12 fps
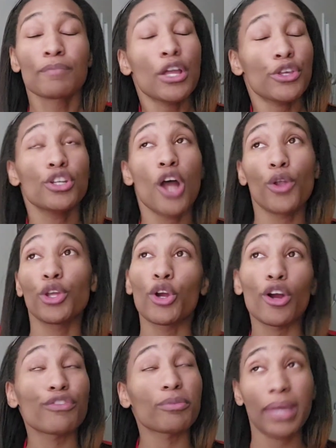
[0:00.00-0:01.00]
you know, the
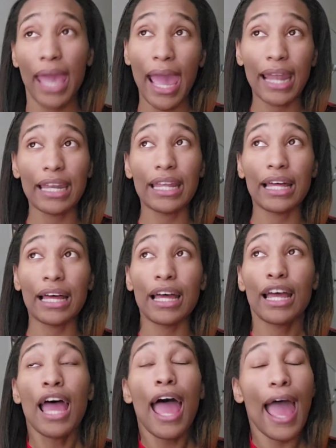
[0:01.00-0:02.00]
girl from Canada
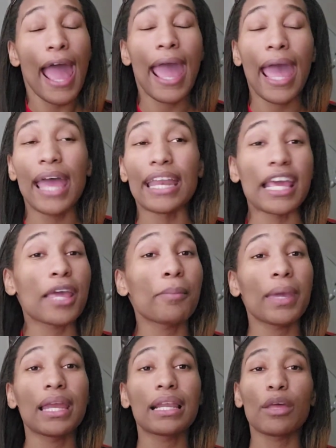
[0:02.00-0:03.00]
and
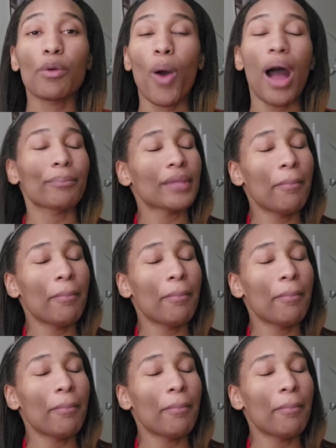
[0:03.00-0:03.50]
immediately walked,